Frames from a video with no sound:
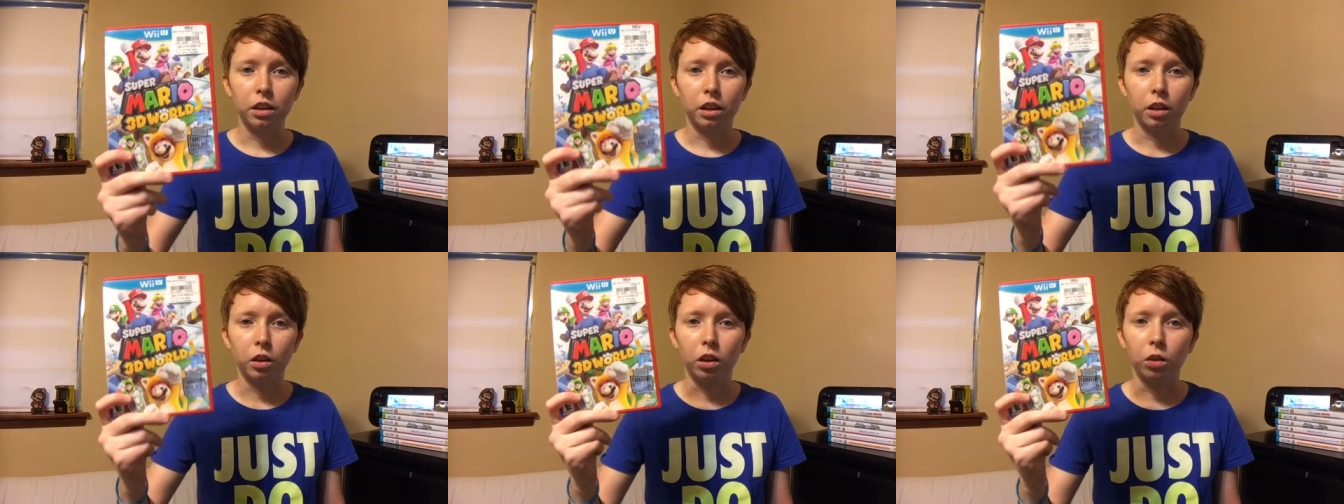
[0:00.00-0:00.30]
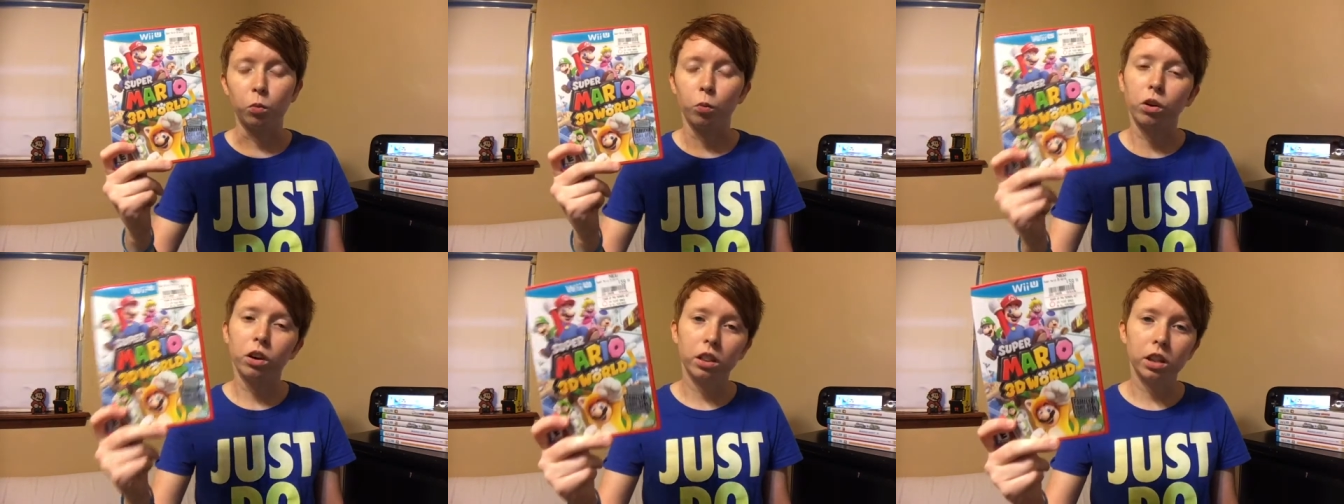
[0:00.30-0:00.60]

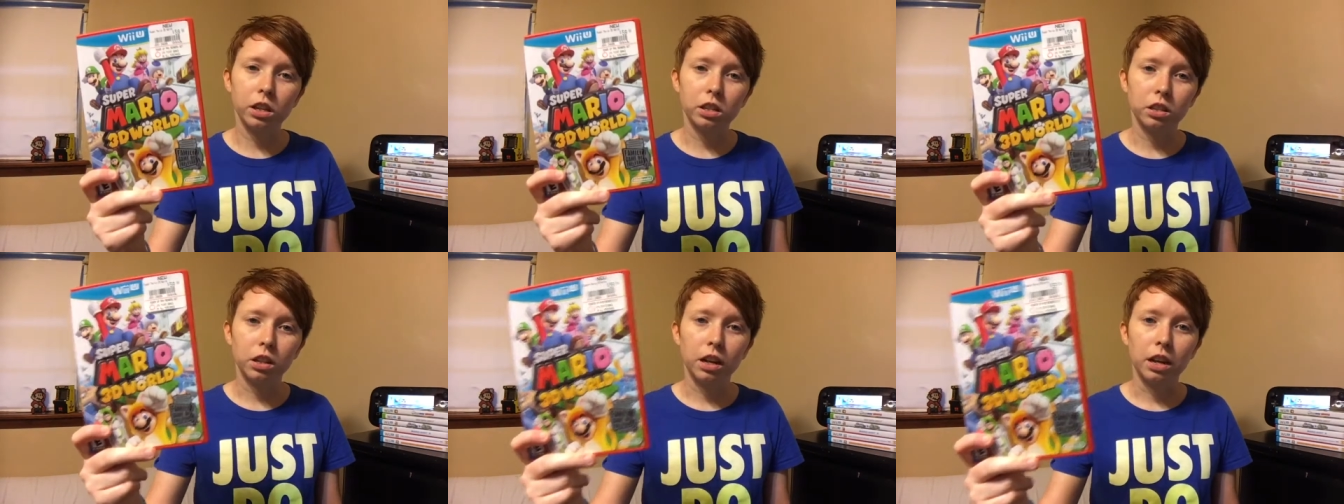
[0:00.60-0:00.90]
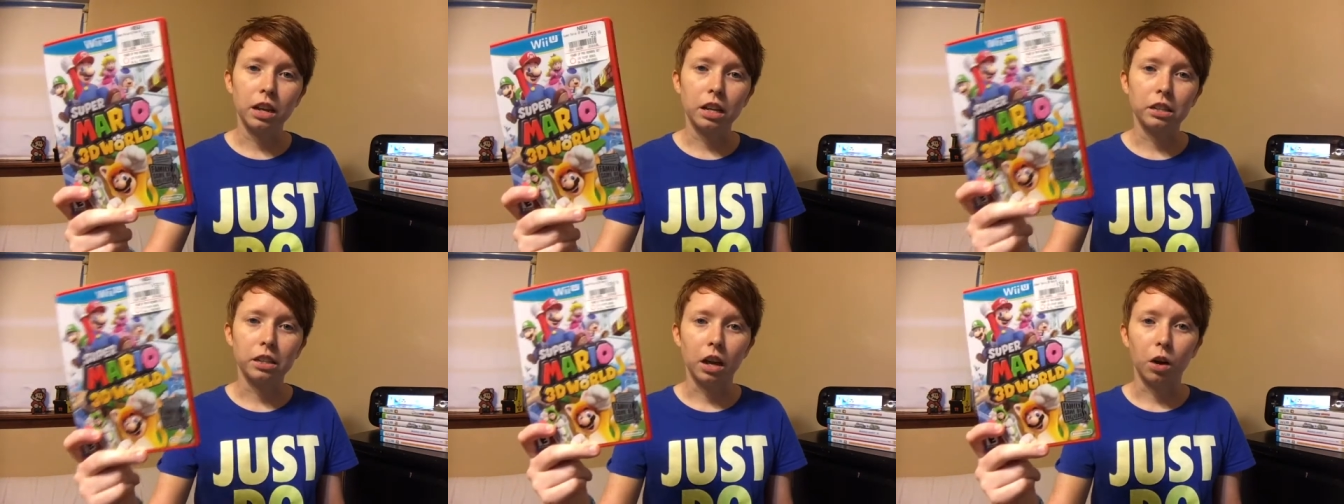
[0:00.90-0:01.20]
and one of these
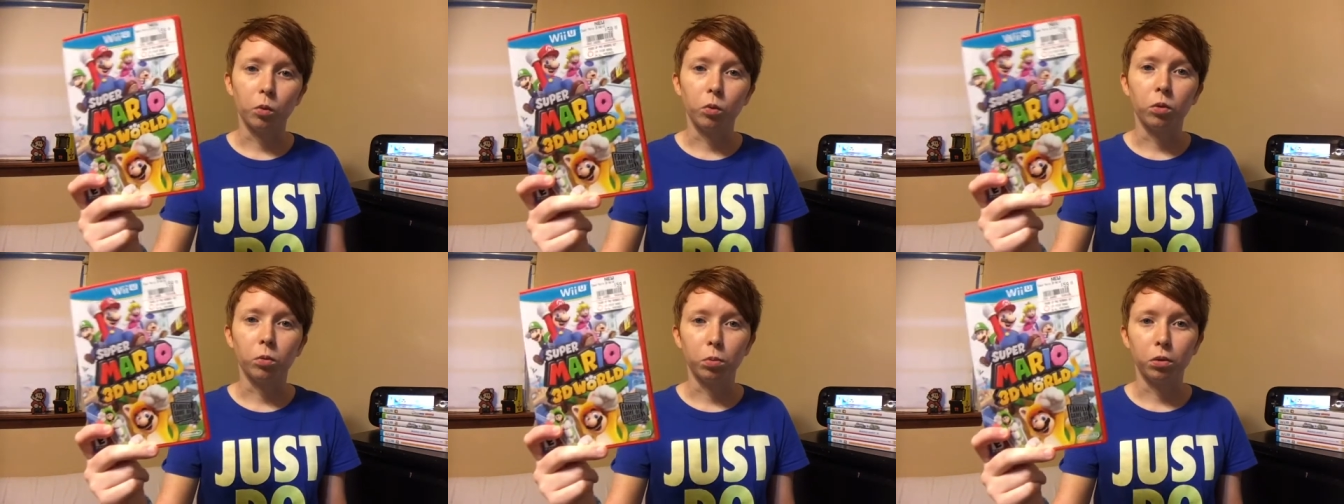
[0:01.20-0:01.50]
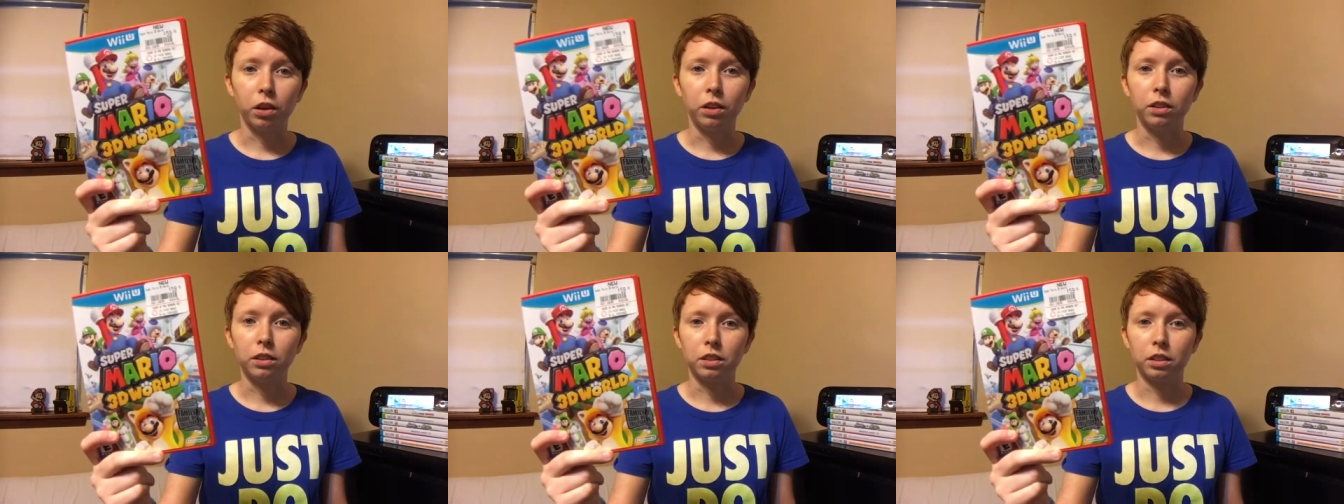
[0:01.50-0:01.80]
days I will
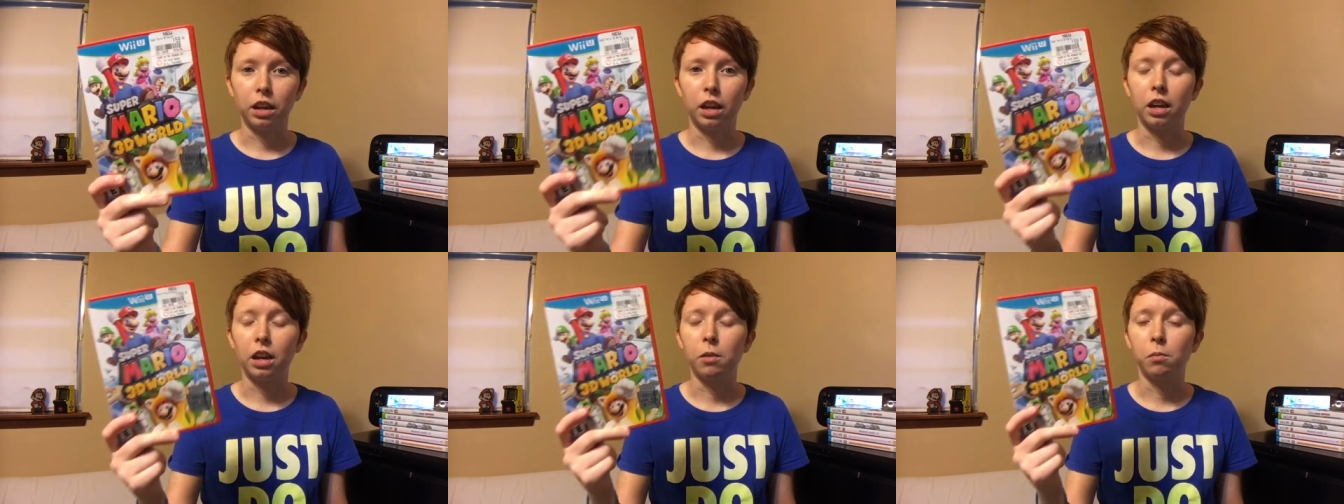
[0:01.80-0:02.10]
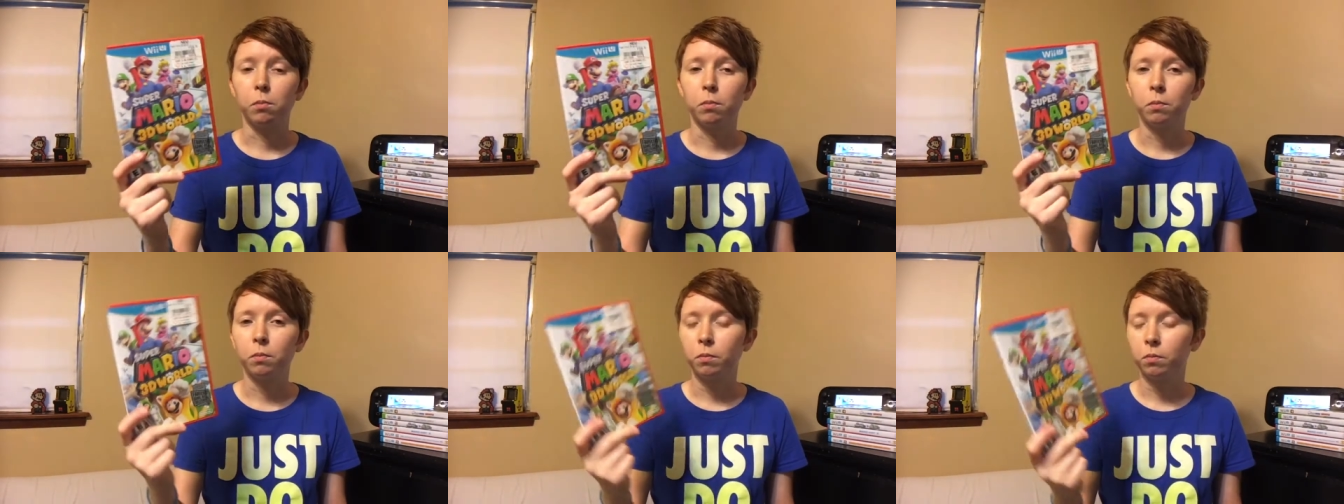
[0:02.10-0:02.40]
play this game,